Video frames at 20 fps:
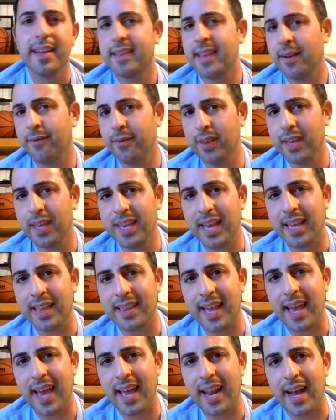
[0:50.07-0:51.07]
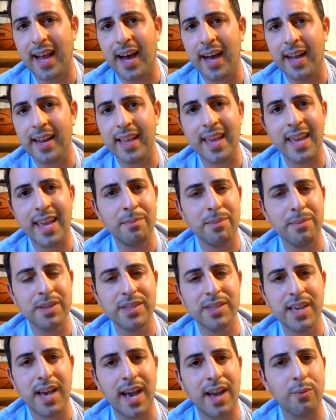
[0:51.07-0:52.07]
Definitely get that on
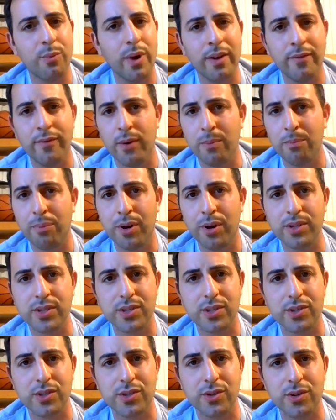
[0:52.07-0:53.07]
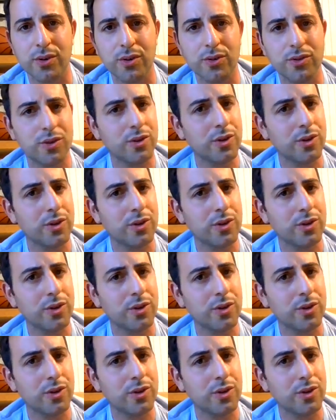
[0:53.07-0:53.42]
Amazon, wherever books are sold.